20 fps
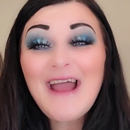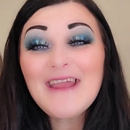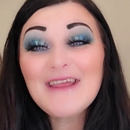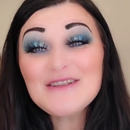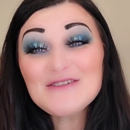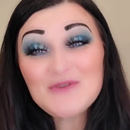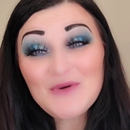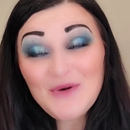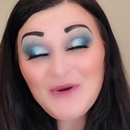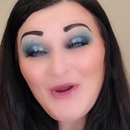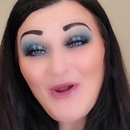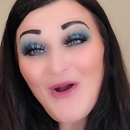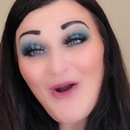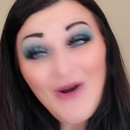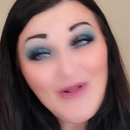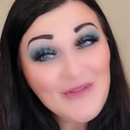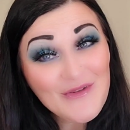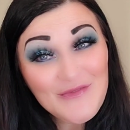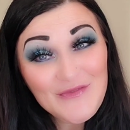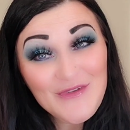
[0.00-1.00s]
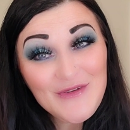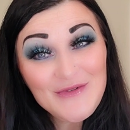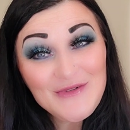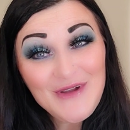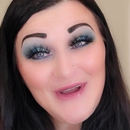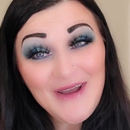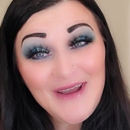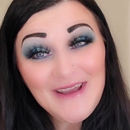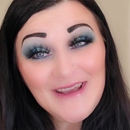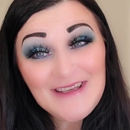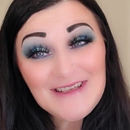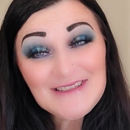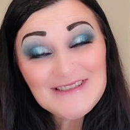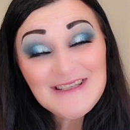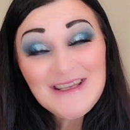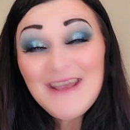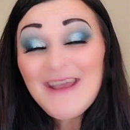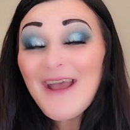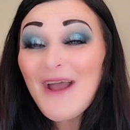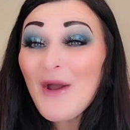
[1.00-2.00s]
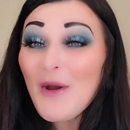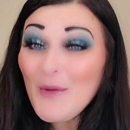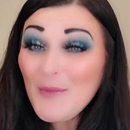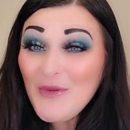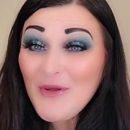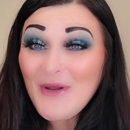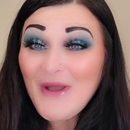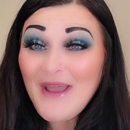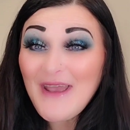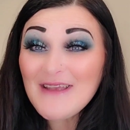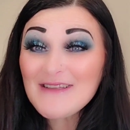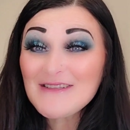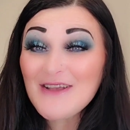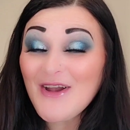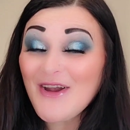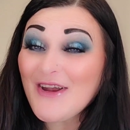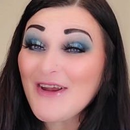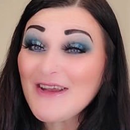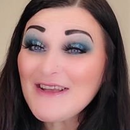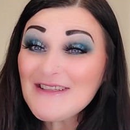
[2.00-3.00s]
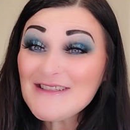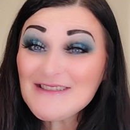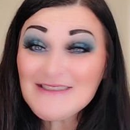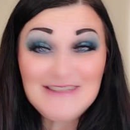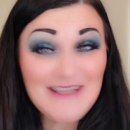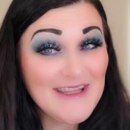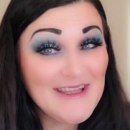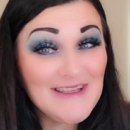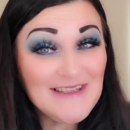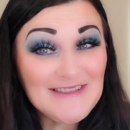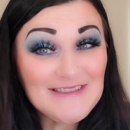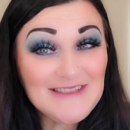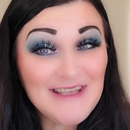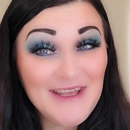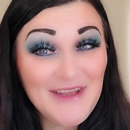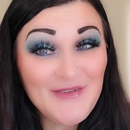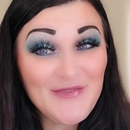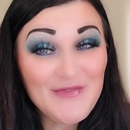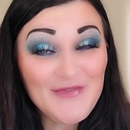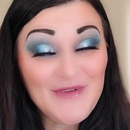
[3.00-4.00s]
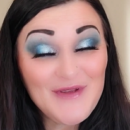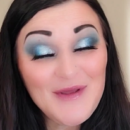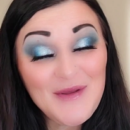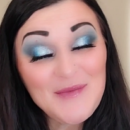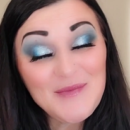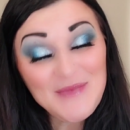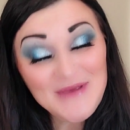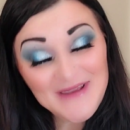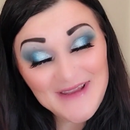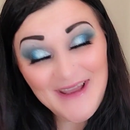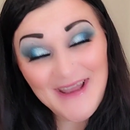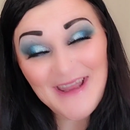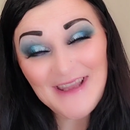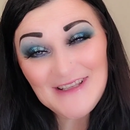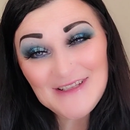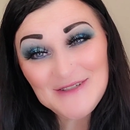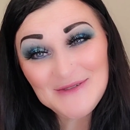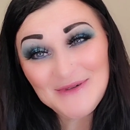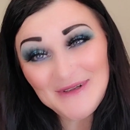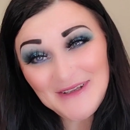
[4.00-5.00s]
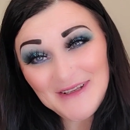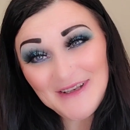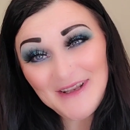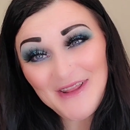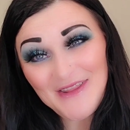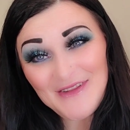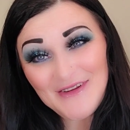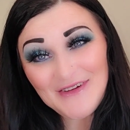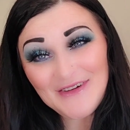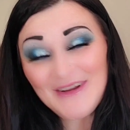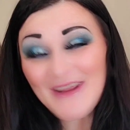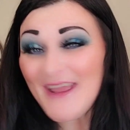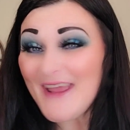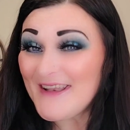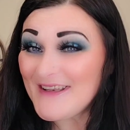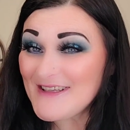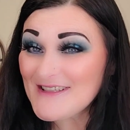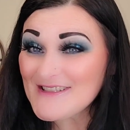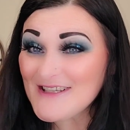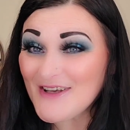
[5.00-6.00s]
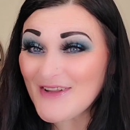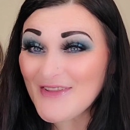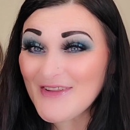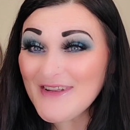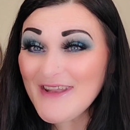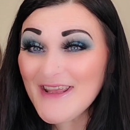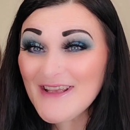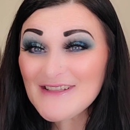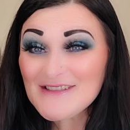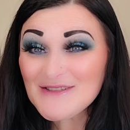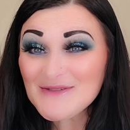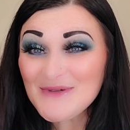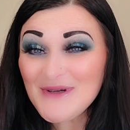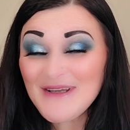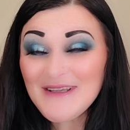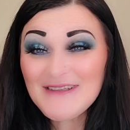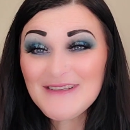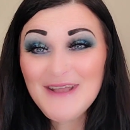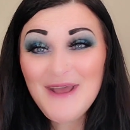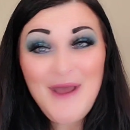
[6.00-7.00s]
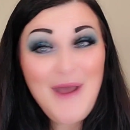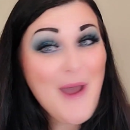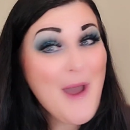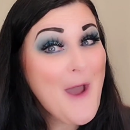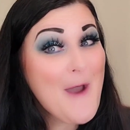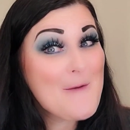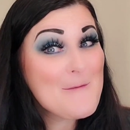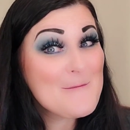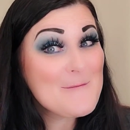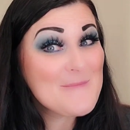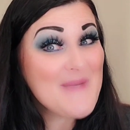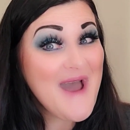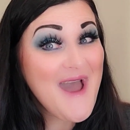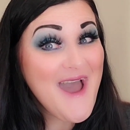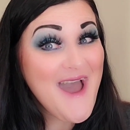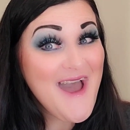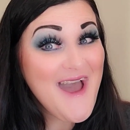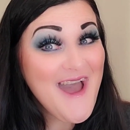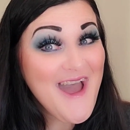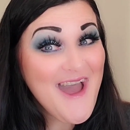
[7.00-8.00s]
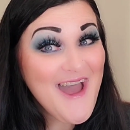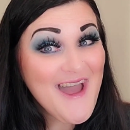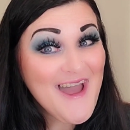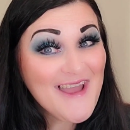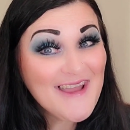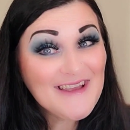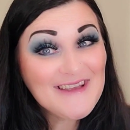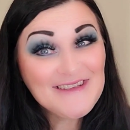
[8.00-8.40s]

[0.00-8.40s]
I adore all of you guys. Hope you guys are staying safe. Be kind to one another. And until the next one, bye.